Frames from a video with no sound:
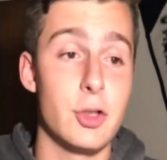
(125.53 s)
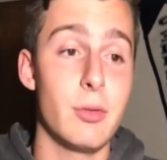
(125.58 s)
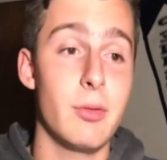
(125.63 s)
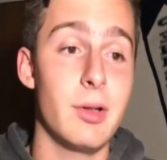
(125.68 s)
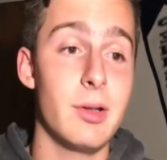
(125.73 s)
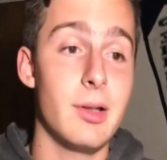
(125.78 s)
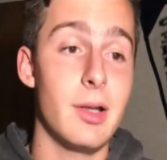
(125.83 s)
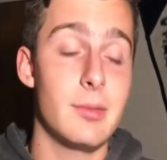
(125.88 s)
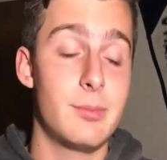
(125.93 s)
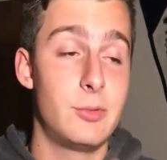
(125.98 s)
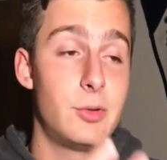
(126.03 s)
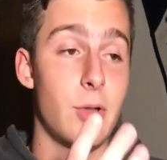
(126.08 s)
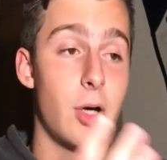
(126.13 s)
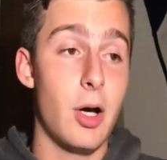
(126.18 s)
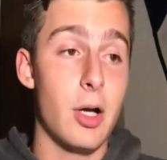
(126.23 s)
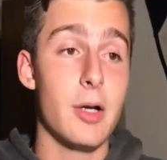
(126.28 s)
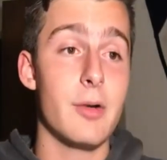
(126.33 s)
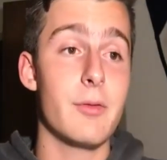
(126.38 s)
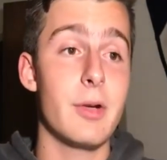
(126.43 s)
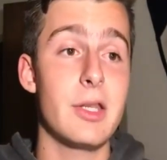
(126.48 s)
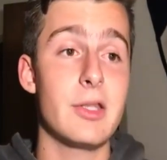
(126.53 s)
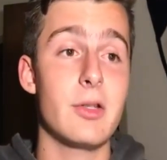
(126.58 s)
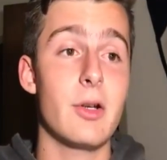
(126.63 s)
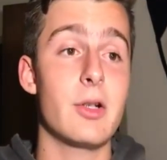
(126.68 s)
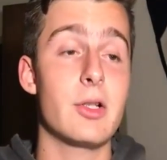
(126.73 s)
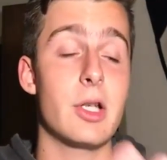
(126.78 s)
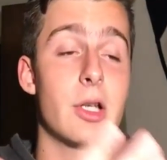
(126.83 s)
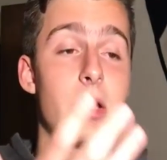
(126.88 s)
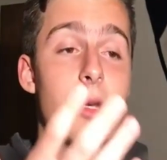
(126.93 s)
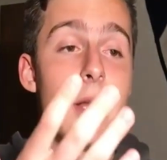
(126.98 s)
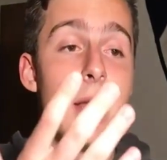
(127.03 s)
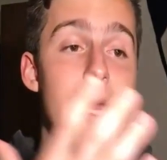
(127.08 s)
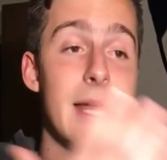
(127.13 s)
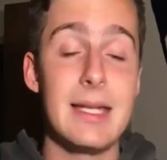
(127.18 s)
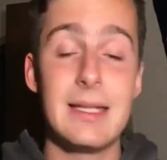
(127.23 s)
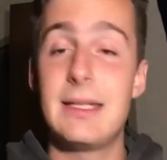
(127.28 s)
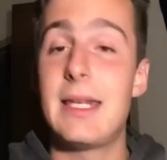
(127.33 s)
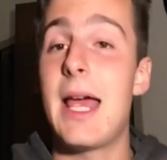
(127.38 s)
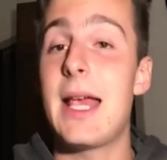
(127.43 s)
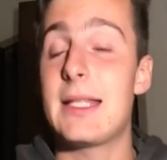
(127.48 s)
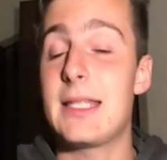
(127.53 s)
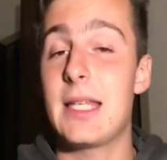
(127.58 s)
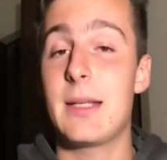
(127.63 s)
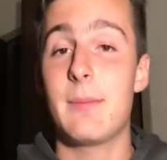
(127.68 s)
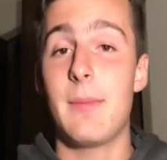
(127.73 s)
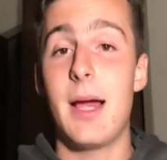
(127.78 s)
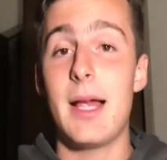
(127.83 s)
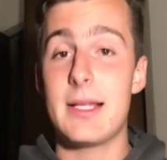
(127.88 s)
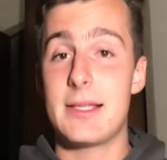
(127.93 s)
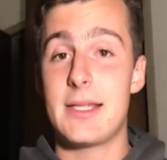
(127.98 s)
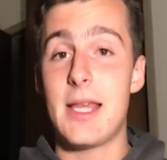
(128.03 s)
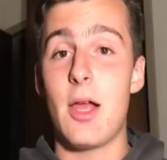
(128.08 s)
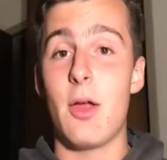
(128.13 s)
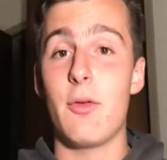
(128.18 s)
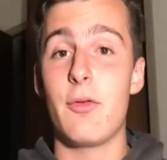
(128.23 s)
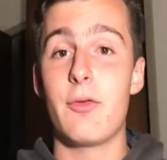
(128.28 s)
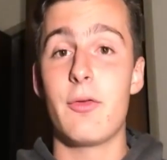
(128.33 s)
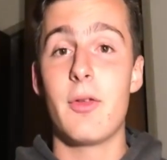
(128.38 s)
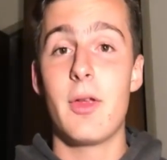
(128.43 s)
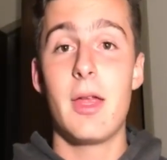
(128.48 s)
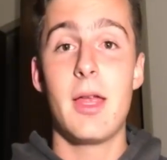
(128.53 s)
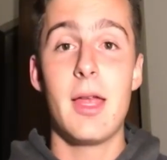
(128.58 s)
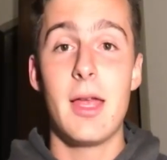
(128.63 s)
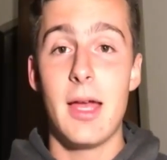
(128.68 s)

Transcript: doing a ton of research and testing myself,